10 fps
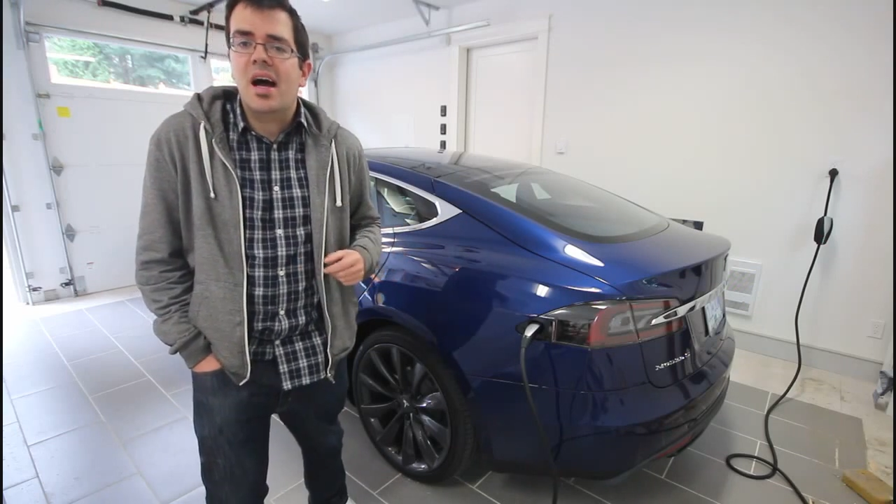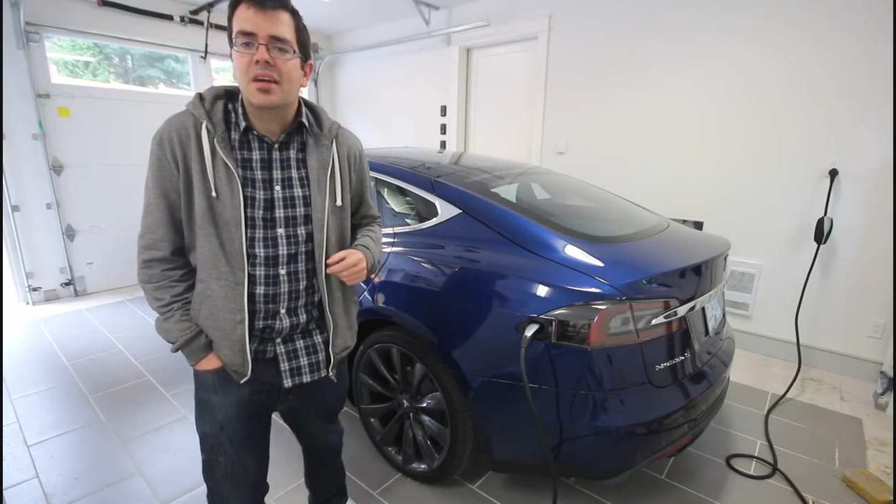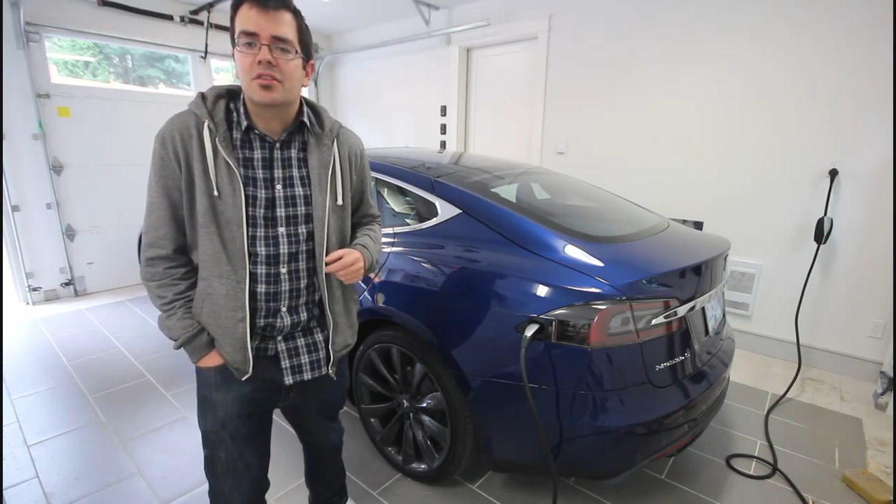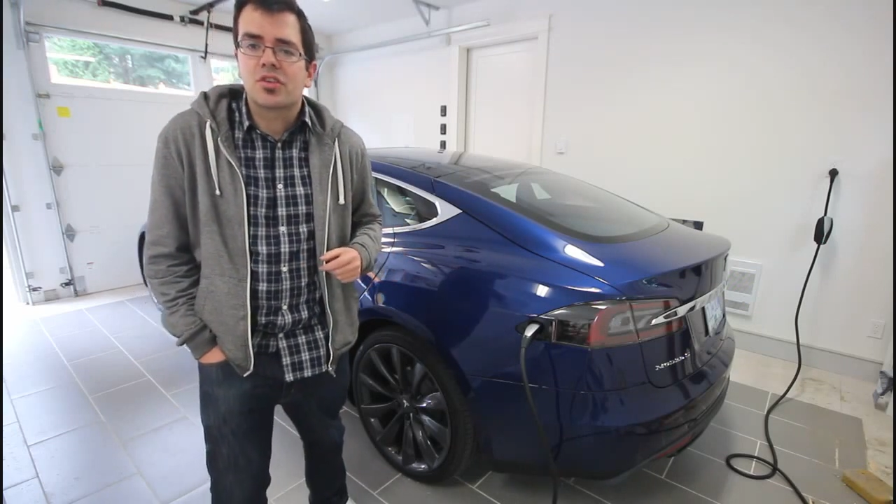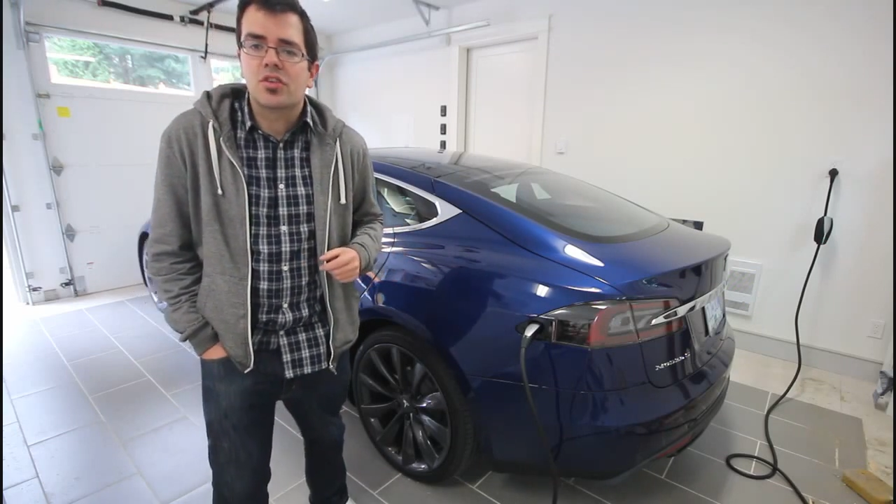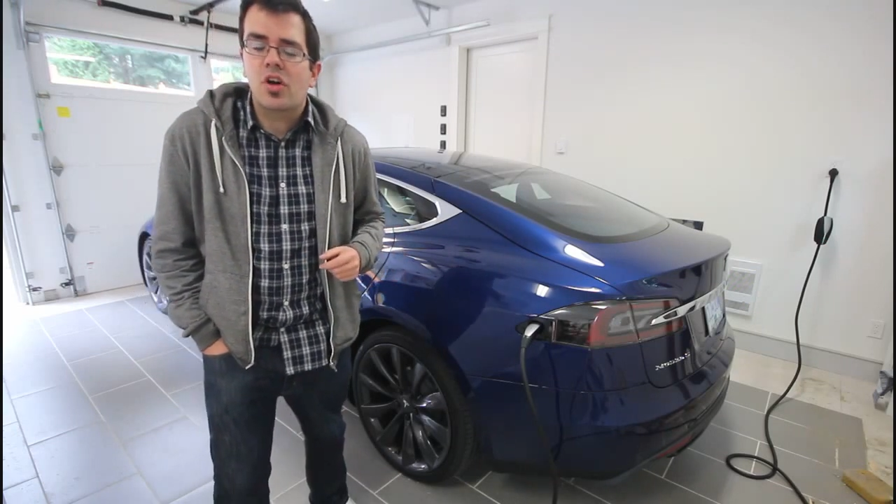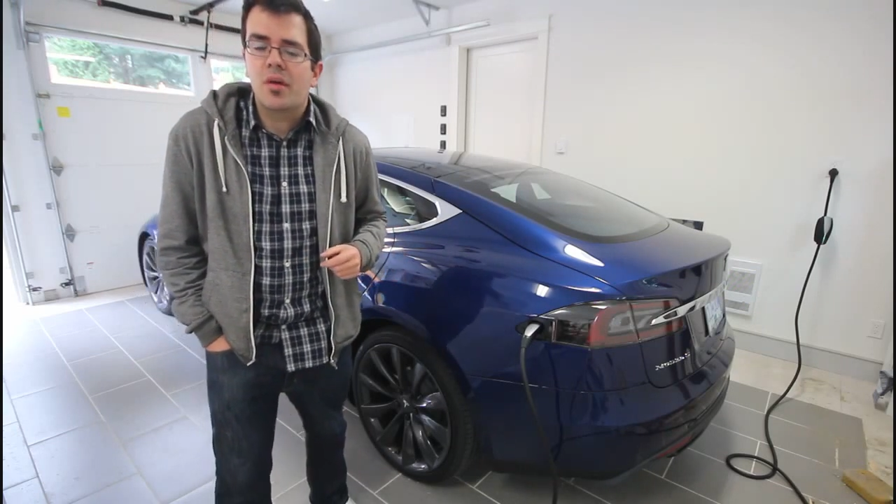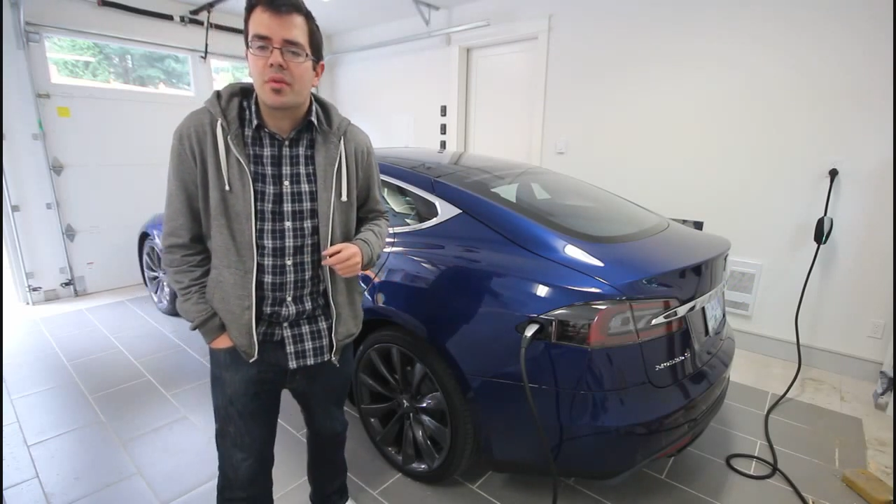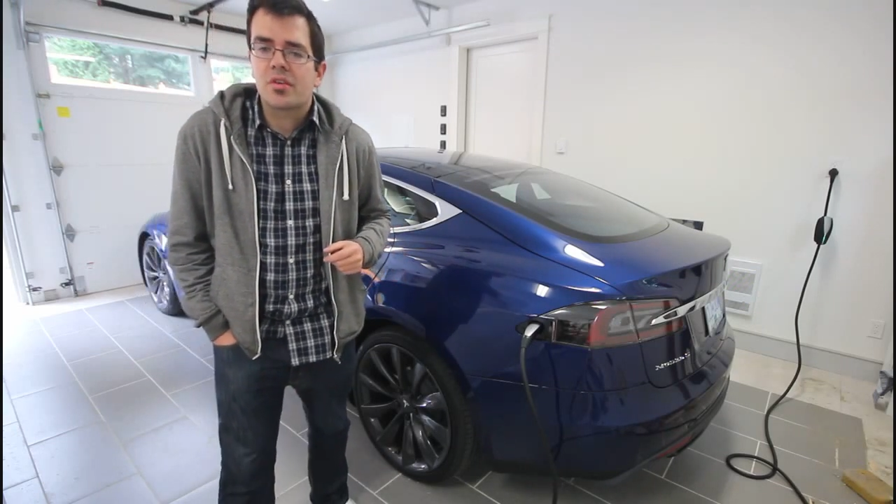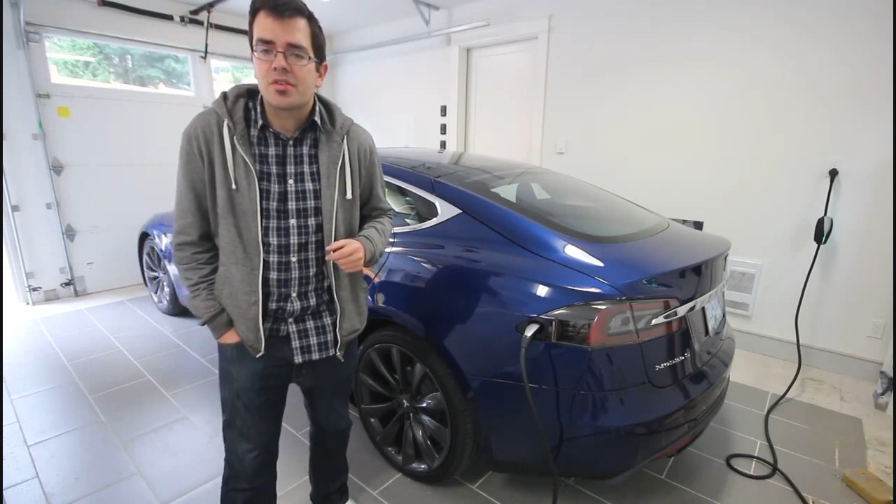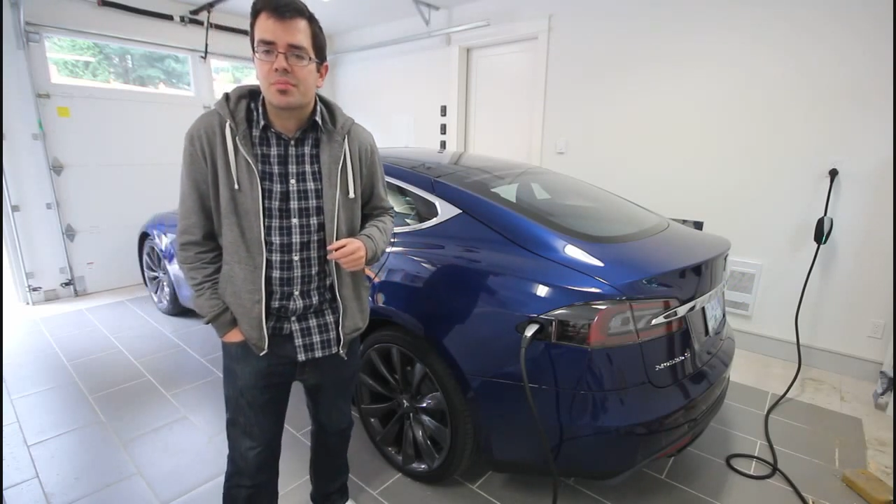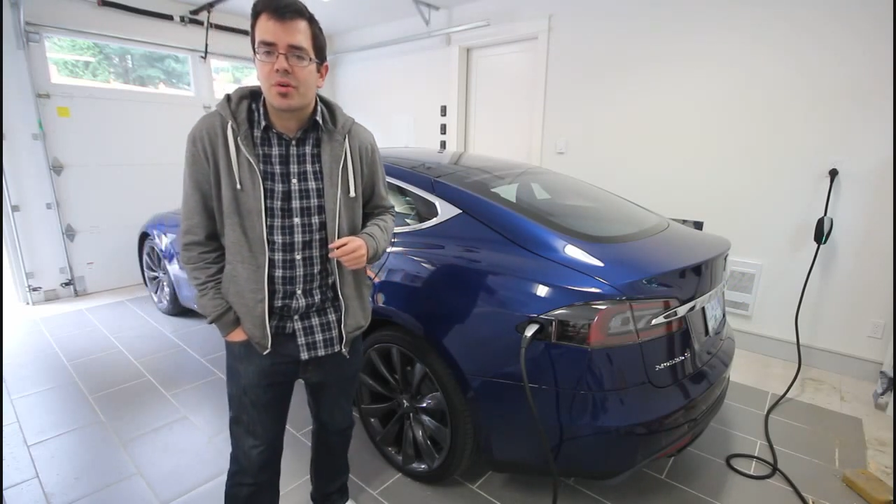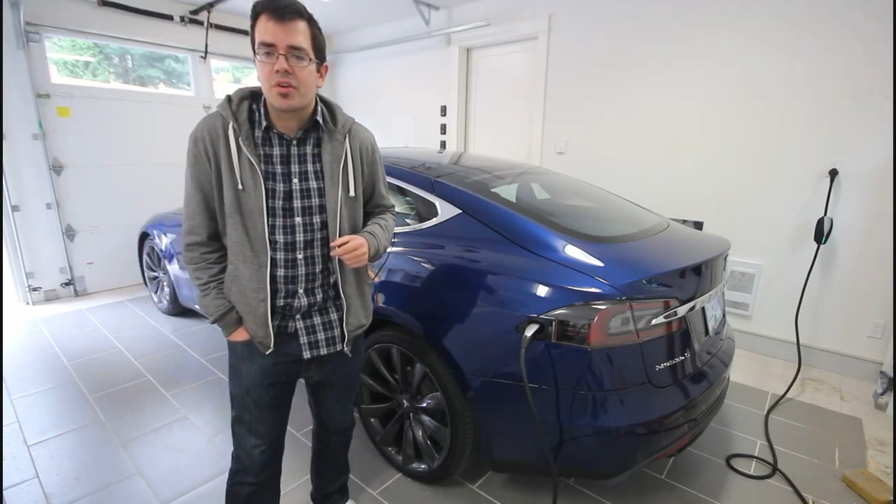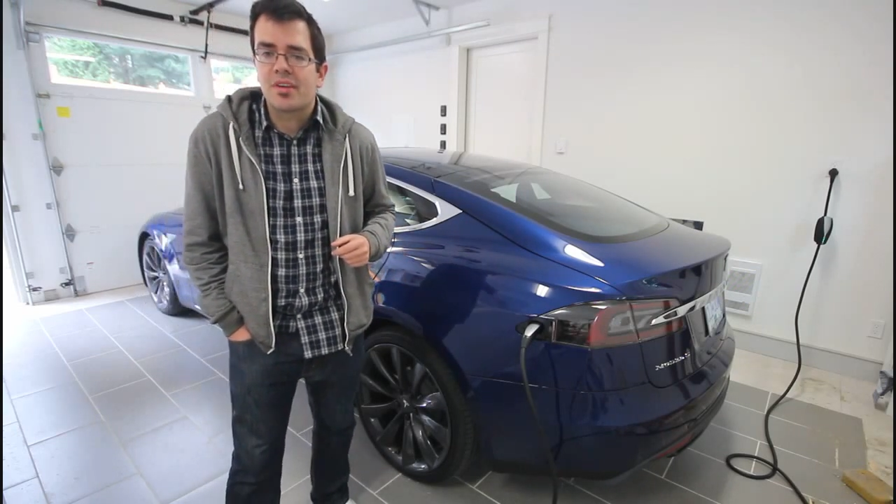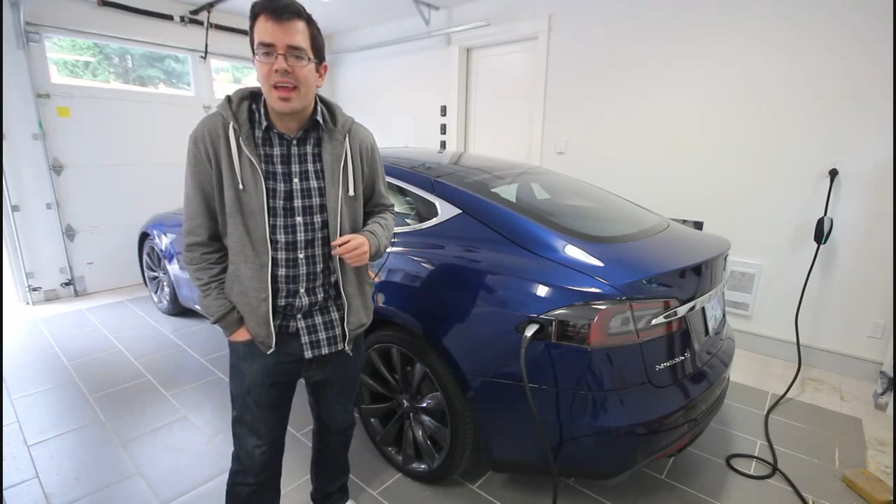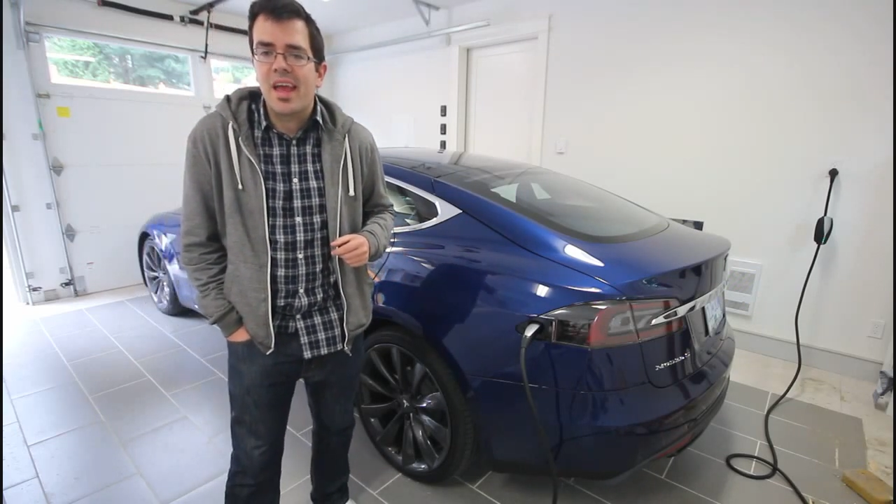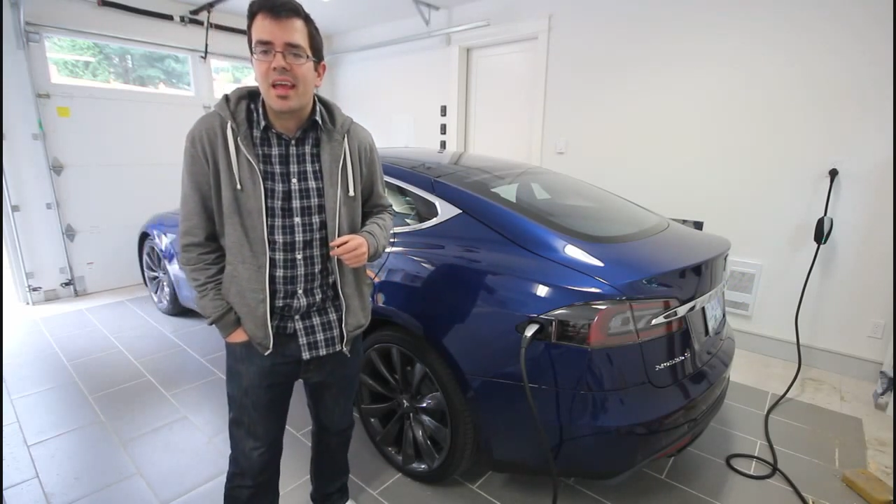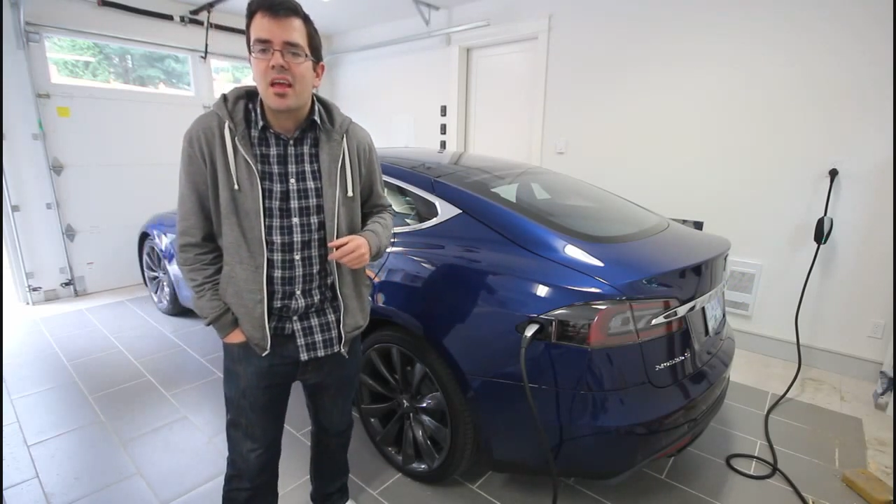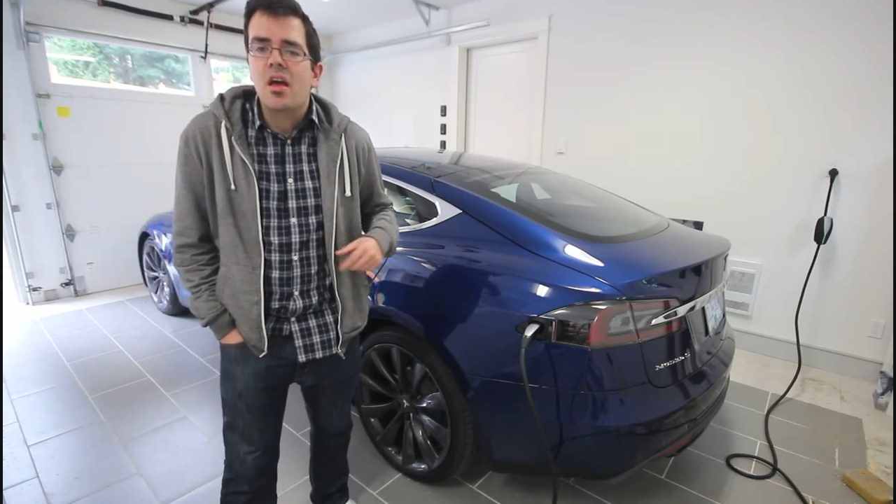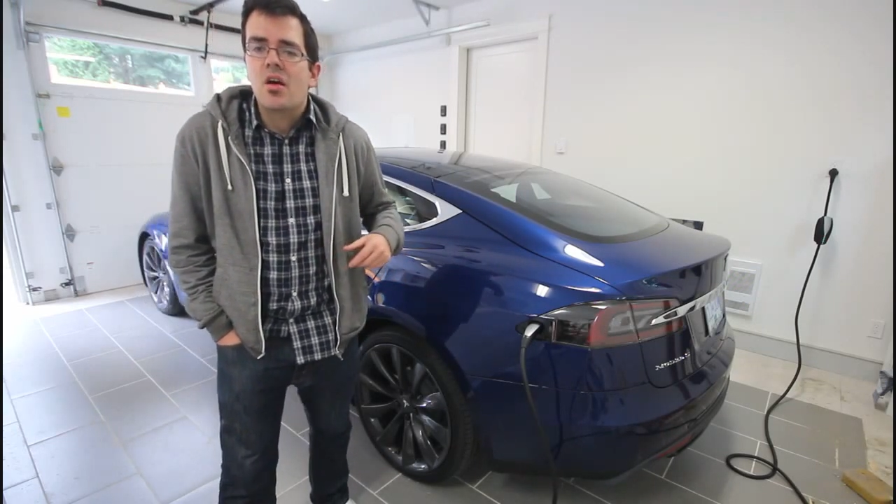100 kilometers per day